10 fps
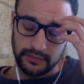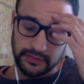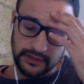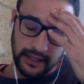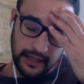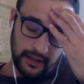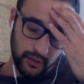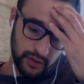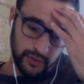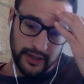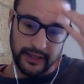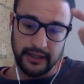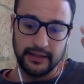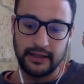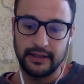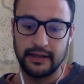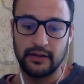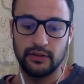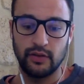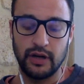It was very clear that they
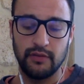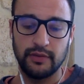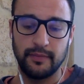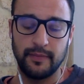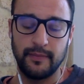cannot go out.